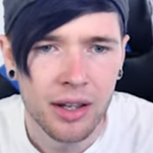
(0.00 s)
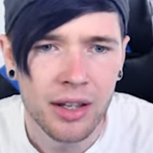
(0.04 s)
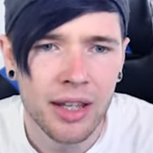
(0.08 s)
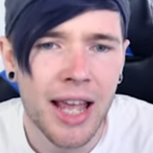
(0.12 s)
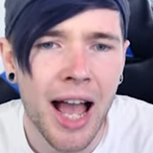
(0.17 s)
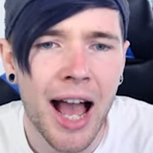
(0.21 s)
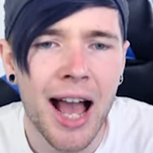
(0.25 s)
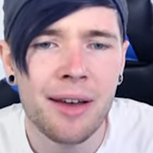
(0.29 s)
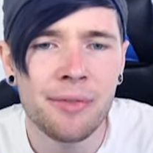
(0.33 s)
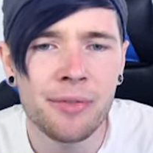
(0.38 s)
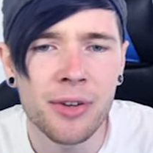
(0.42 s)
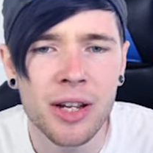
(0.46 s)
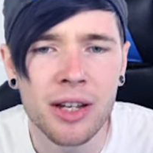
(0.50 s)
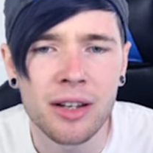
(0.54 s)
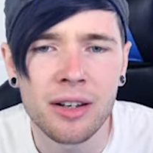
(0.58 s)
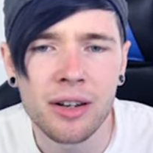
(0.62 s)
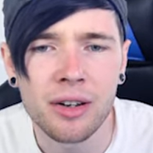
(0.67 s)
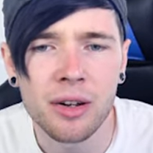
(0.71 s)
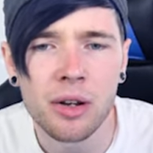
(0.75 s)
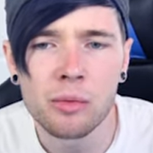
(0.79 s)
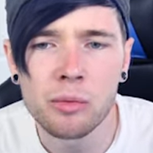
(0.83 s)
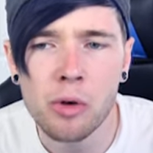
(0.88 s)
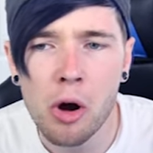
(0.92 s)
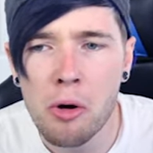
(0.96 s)

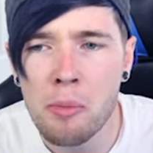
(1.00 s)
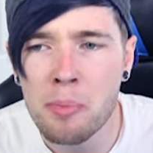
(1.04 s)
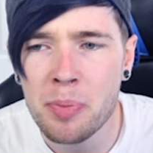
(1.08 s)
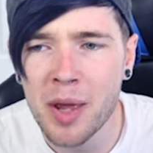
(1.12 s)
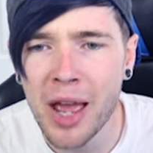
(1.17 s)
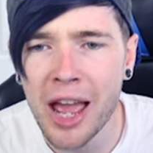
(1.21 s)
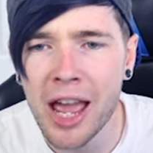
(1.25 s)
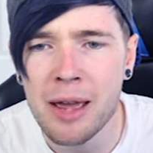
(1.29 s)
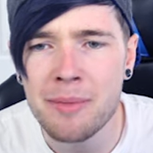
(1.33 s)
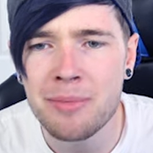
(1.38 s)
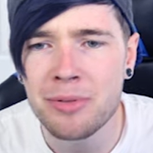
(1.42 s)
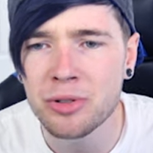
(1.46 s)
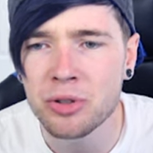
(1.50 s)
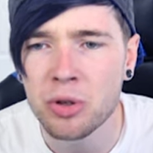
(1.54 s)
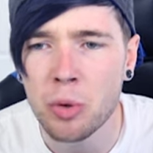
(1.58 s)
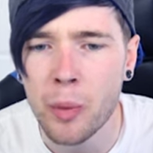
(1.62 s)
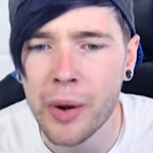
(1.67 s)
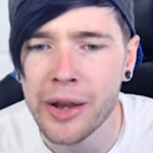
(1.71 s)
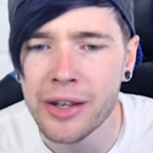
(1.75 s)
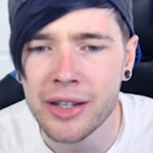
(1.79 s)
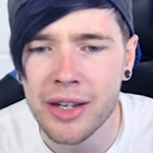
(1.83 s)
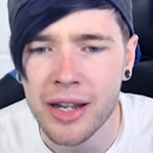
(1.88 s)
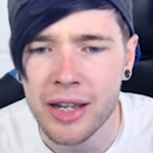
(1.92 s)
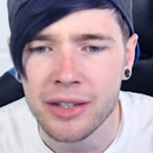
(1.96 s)
Gavin won't be able to
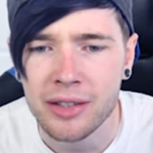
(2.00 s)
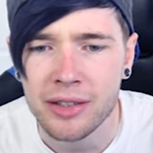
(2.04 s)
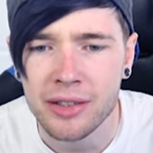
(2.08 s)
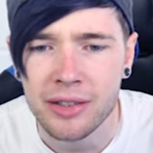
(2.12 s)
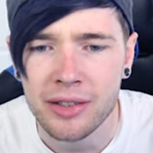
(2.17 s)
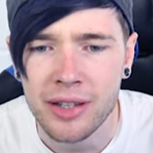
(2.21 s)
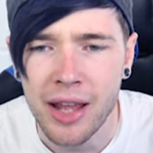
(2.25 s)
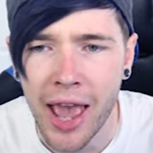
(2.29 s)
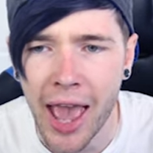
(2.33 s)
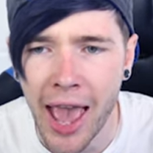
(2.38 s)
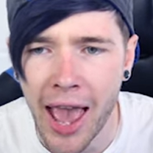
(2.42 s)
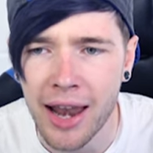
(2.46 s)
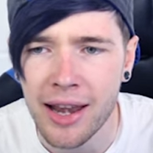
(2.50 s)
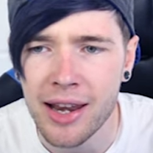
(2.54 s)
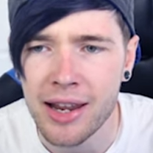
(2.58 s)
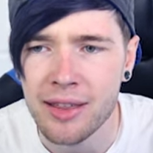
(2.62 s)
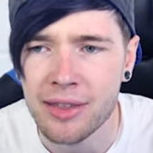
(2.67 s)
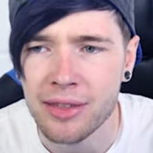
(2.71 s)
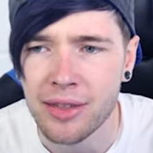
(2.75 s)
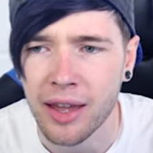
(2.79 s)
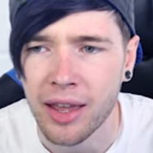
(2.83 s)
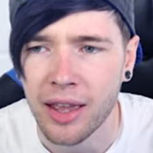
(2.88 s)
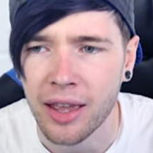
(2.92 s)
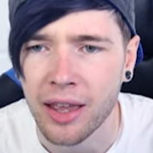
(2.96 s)
witness
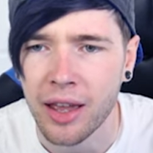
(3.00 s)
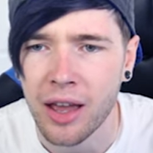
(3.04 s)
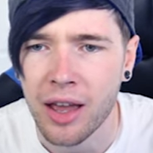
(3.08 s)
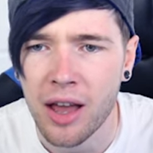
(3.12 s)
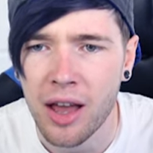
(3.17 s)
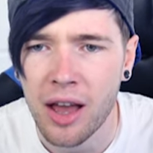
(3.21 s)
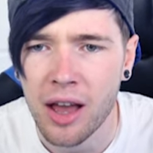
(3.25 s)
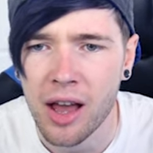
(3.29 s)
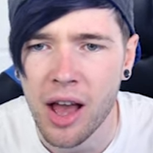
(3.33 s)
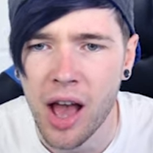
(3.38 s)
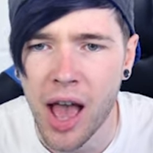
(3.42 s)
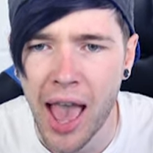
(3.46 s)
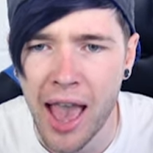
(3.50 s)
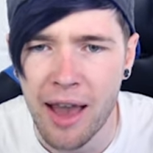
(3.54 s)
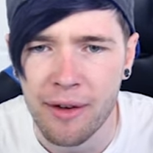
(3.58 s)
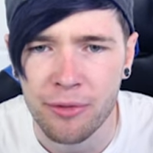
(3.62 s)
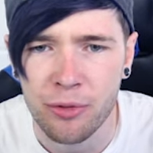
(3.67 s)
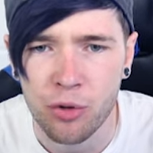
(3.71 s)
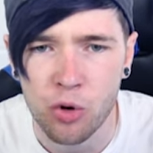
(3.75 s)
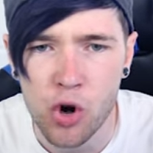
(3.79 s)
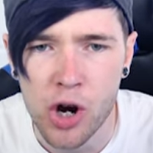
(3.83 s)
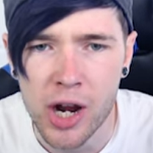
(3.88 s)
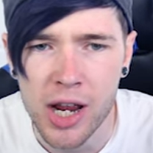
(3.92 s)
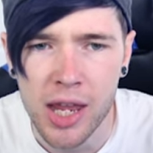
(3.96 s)
anything
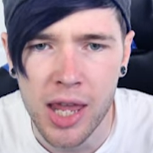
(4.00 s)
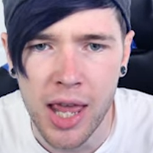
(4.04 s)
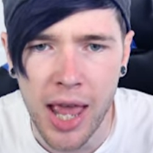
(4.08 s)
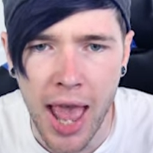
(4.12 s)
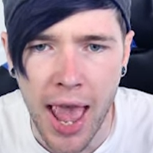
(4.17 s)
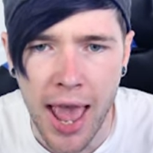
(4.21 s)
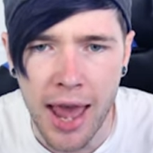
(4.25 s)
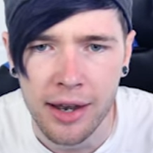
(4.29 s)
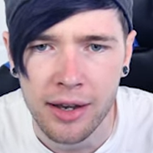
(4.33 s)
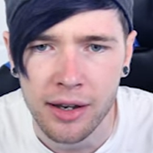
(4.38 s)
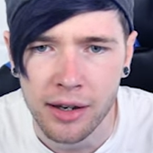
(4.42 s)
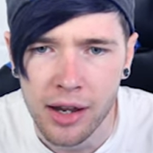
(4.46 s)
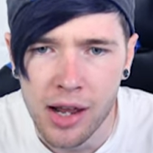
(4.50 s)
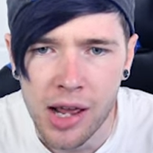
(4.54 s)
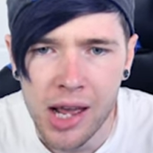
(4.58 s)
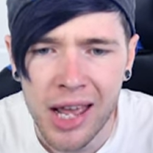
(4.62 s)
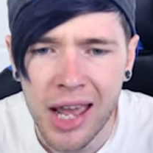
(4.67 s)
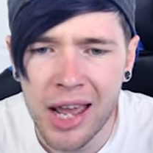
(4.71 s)
ever again.